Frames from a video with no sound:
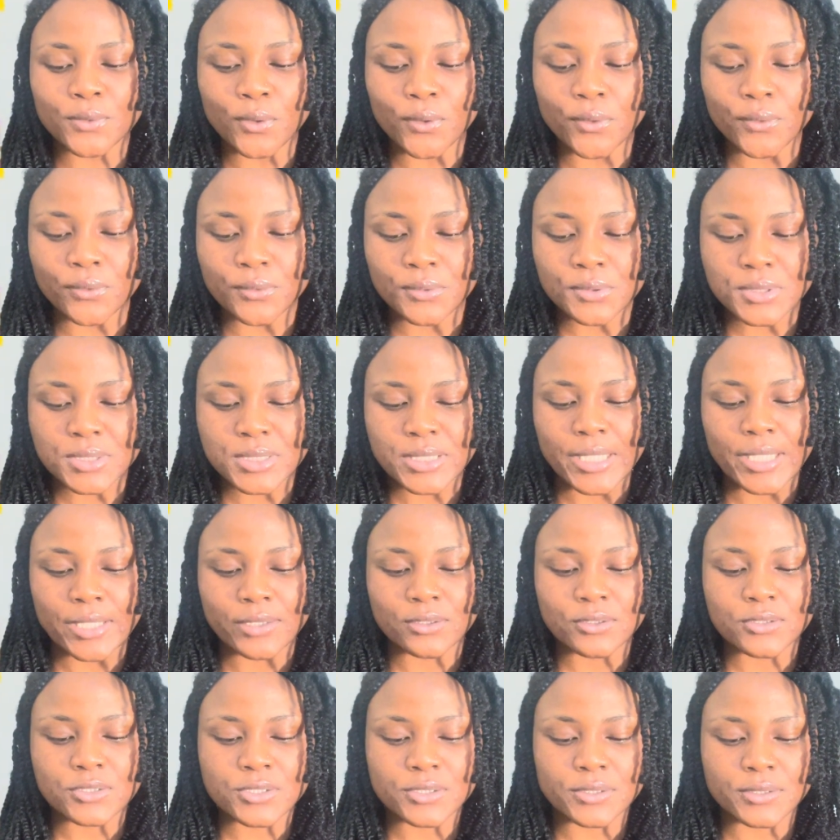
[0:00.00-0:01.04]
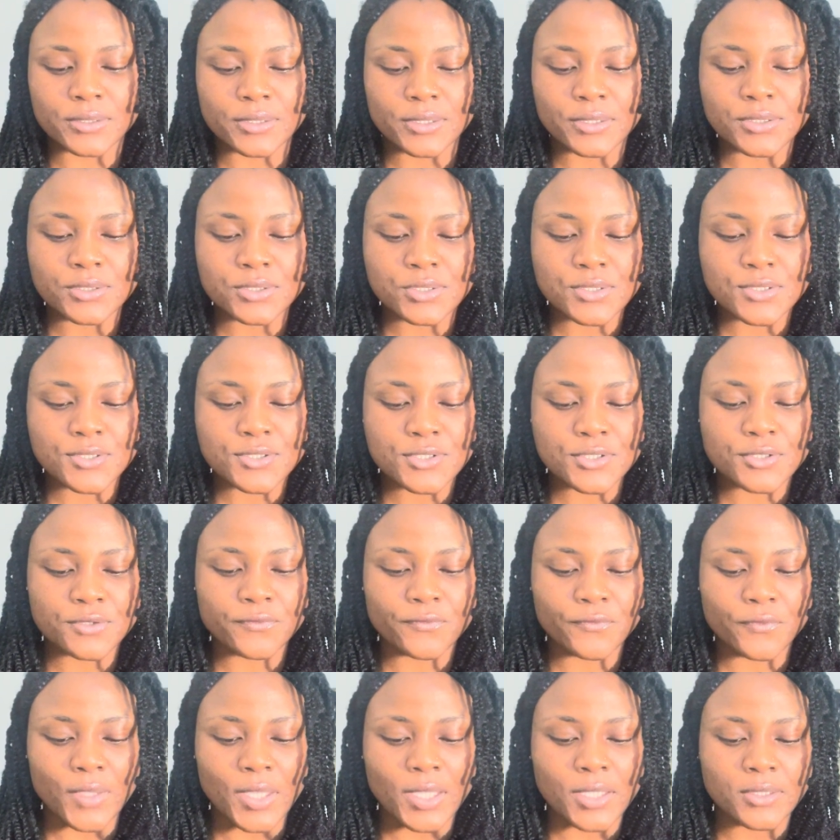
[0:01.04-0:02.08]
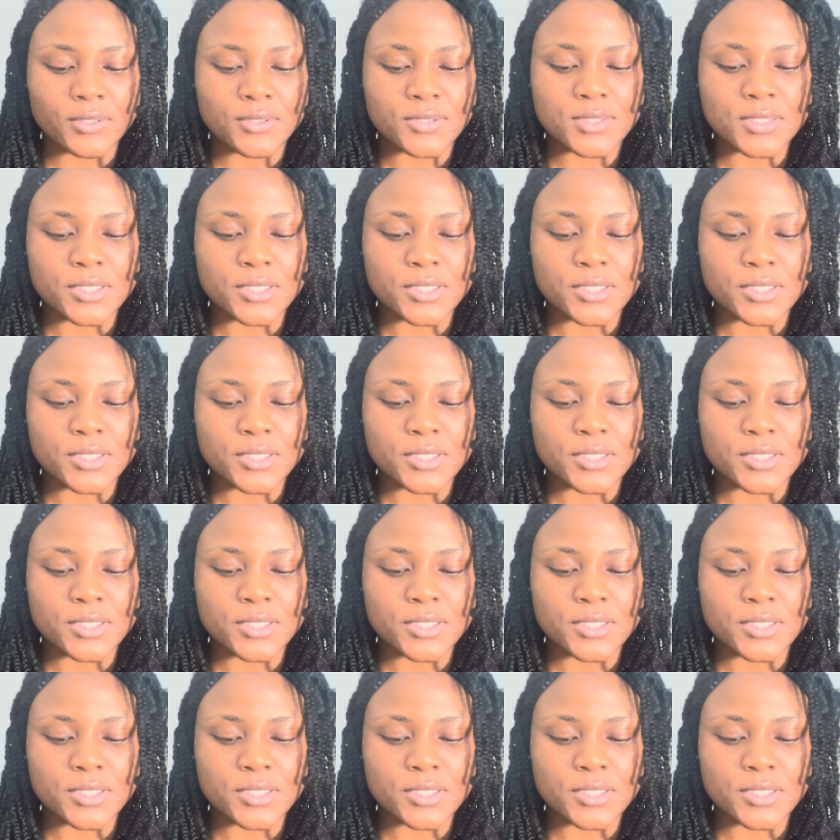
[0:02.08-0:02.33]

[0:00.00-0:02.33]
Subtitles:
understand the challenges you face